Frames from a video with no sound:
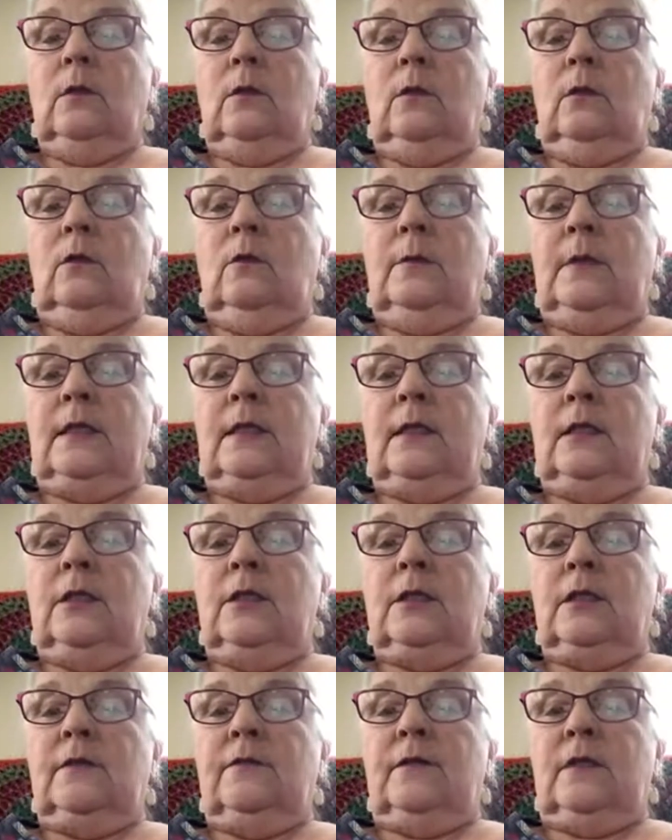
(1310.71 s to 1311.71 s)
All
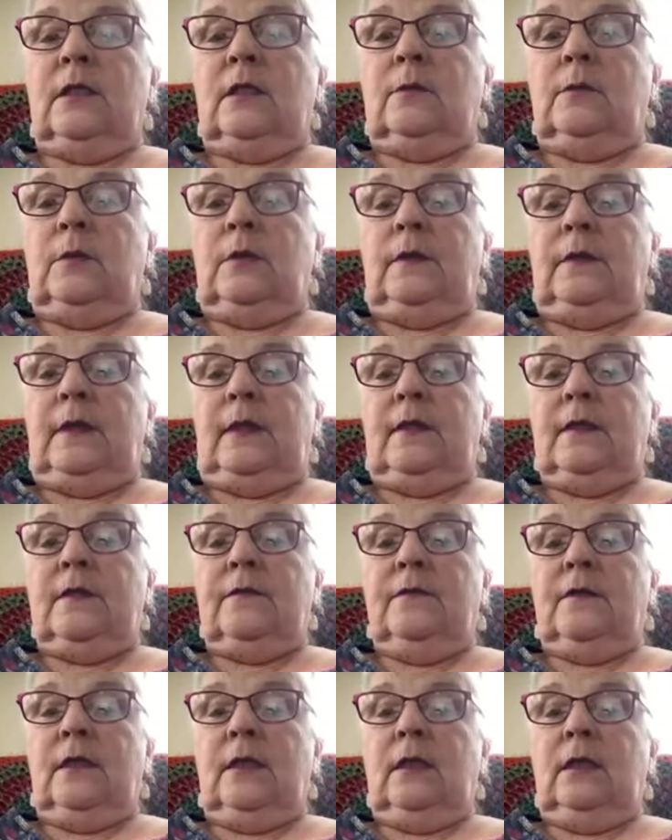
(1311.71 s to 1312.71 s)
messages are visible, that's
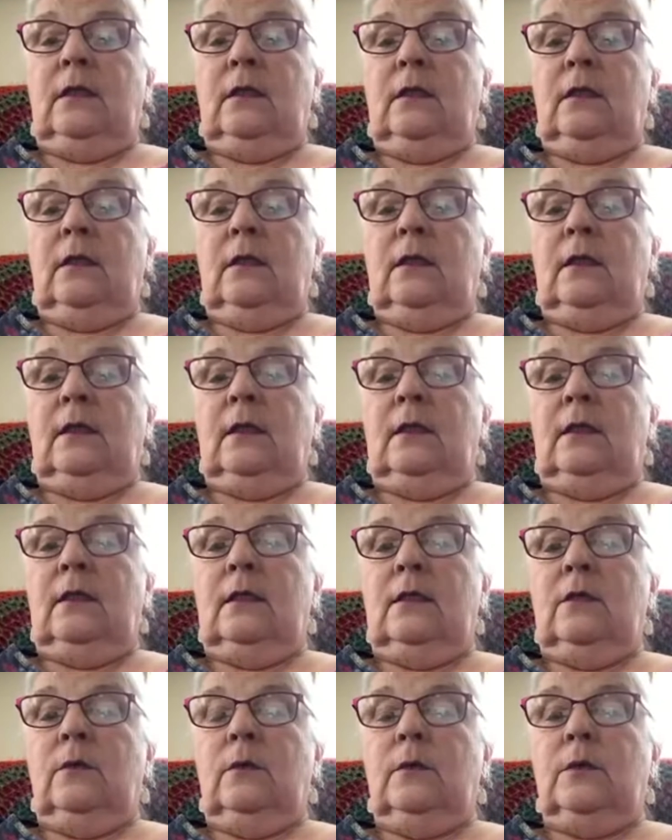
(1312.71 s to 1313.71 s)
fine.
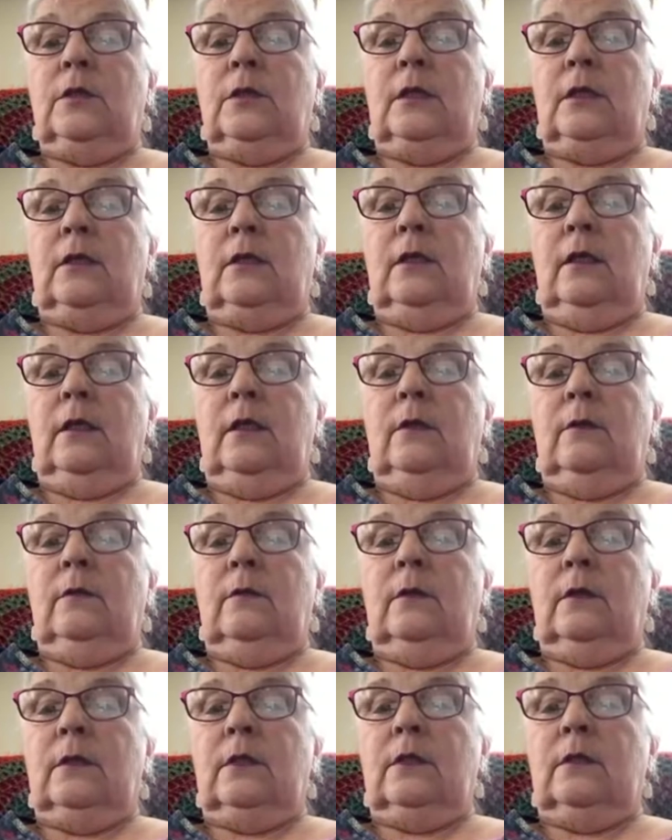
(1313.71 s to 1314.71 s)
Hide all chat,
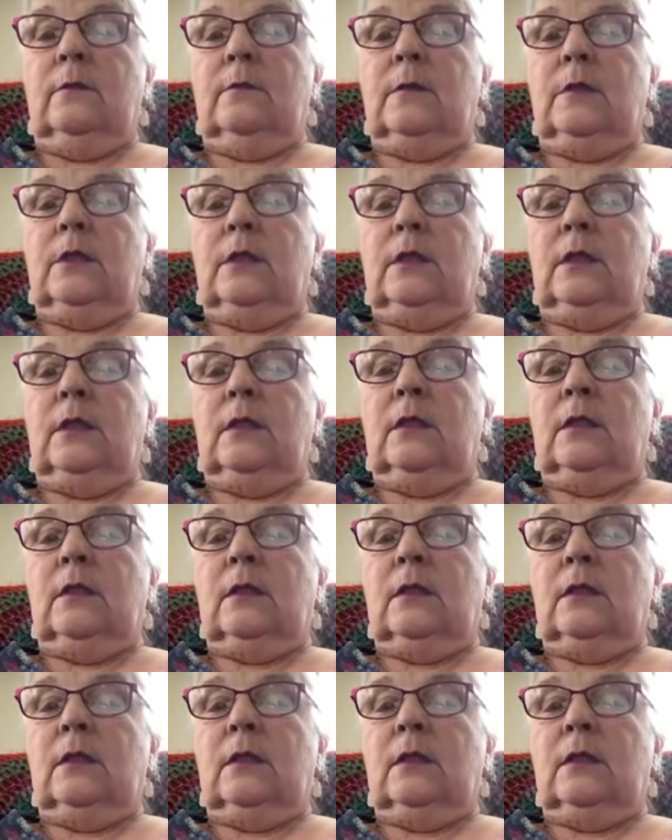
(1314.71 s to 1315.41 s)
no, some chat.